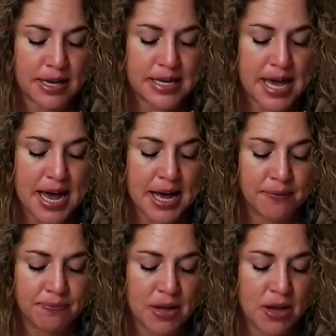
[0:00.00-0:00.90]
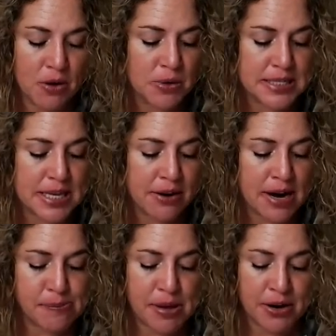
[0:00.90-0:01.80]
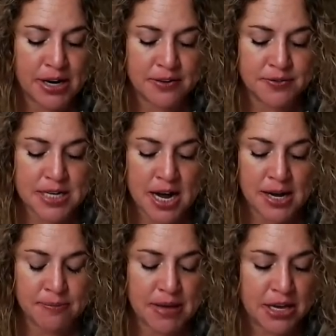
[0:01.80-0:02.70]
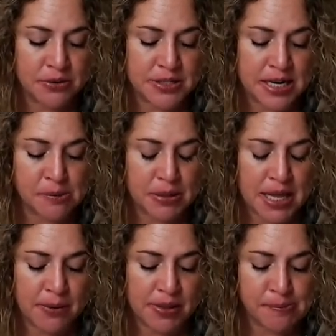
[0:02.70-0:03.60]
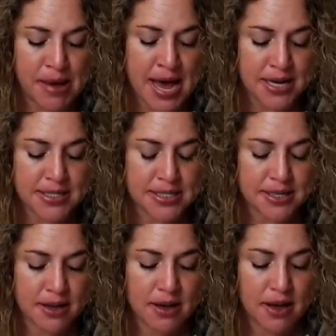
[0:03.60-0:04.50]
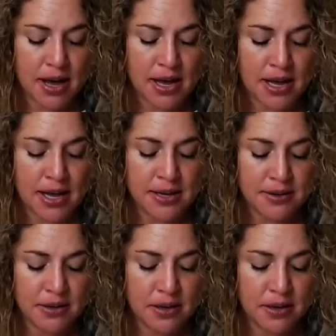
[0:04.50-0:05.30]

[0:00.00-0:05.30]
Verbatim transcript: Yeah. Was there a period of time that you didn't play with Max? Uh huh.